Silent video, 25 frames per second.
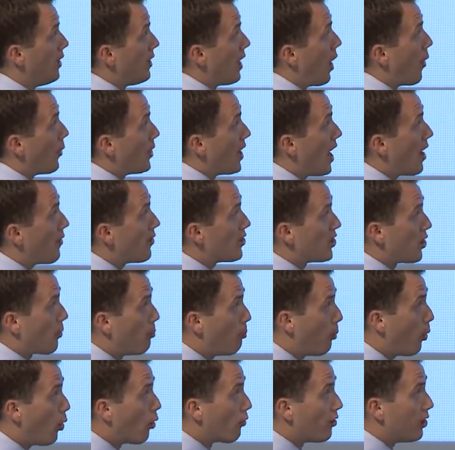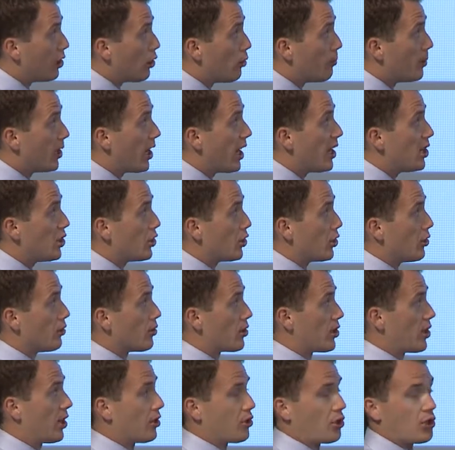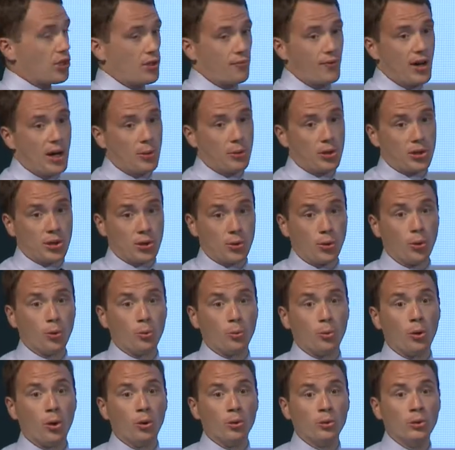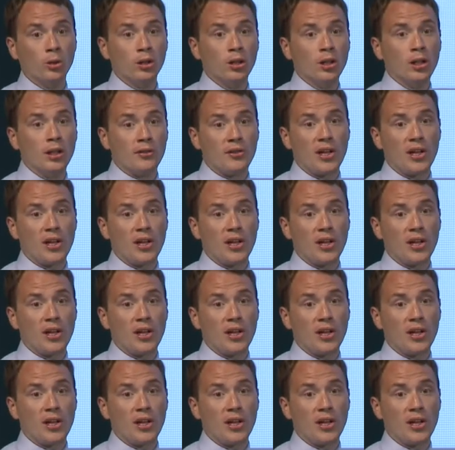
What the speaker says: Now in areas of poor illumination, such as around the salt wall,